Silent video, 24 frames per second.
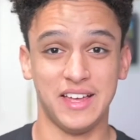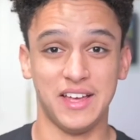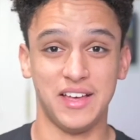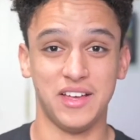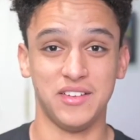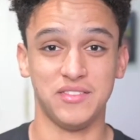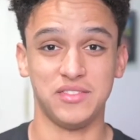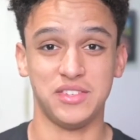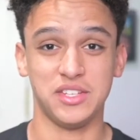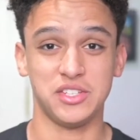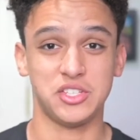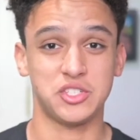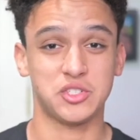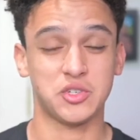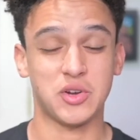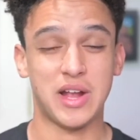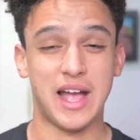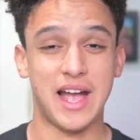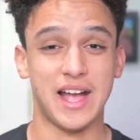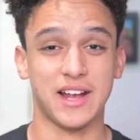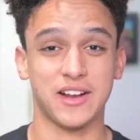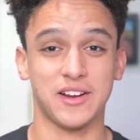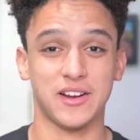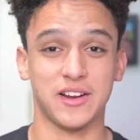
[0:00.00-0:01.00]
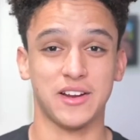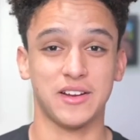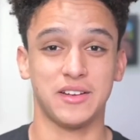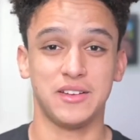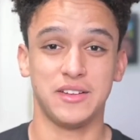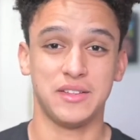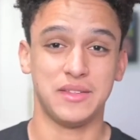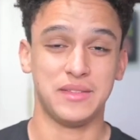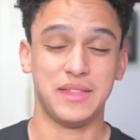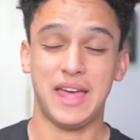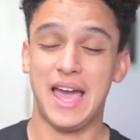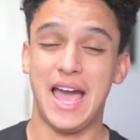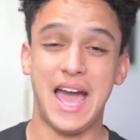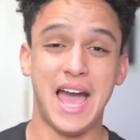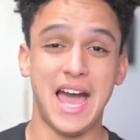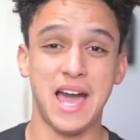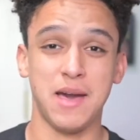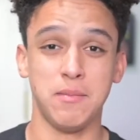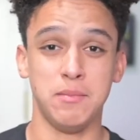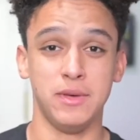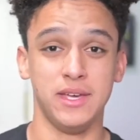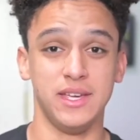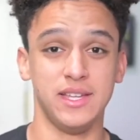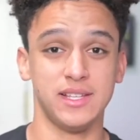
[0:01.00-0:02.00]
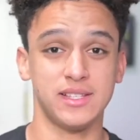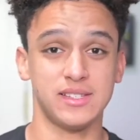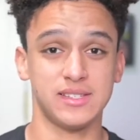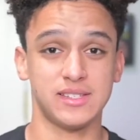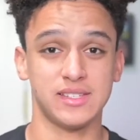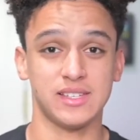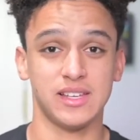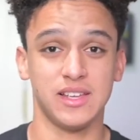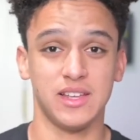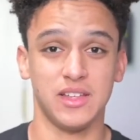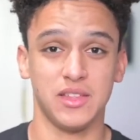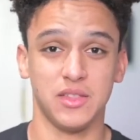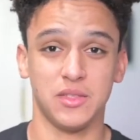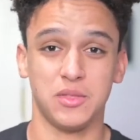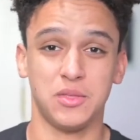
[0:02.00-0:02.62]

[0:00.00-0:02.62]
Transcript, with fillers: of this tracker, the habits,